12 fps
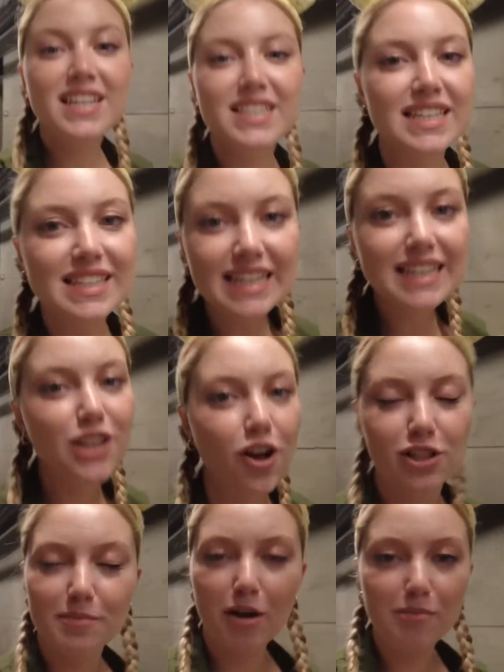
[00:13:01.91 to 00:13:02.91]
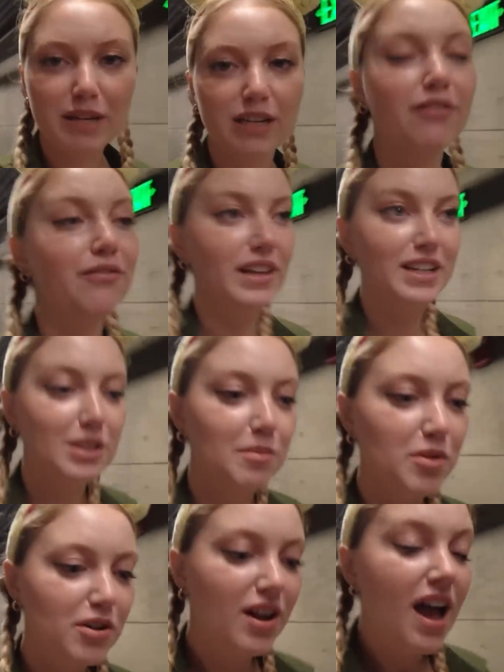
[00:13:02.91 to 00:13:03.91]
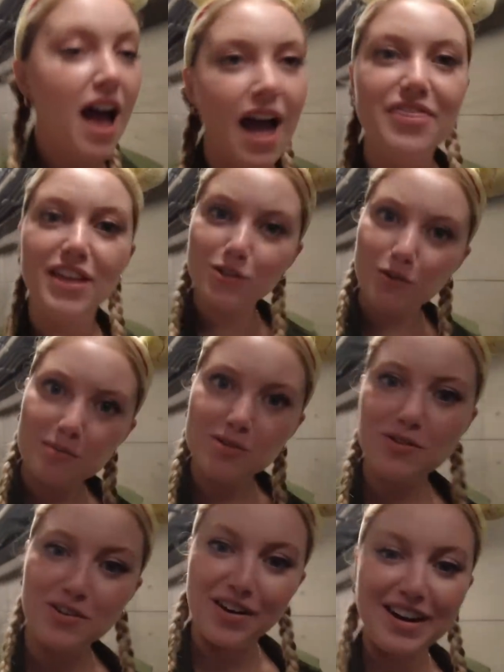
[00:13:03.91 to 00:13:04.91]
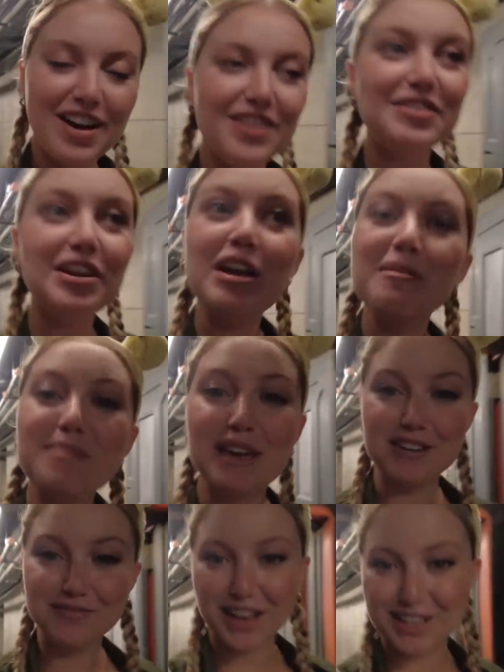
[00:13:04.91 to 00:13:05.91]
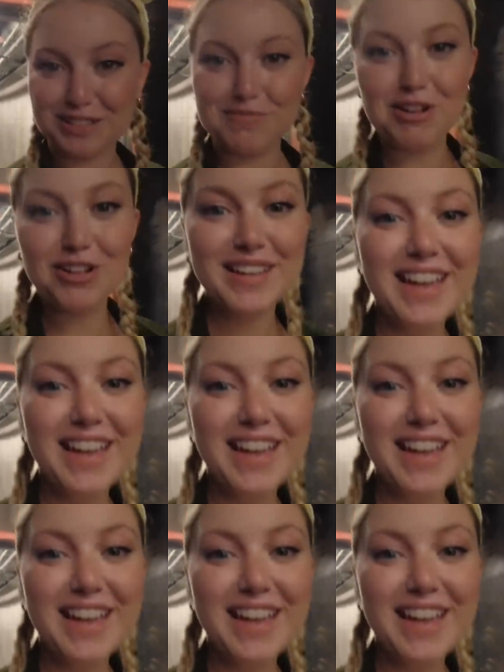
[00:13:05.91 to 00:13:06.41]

Disney is all about being flexible, and that's what I'm doing right now. Being flexible.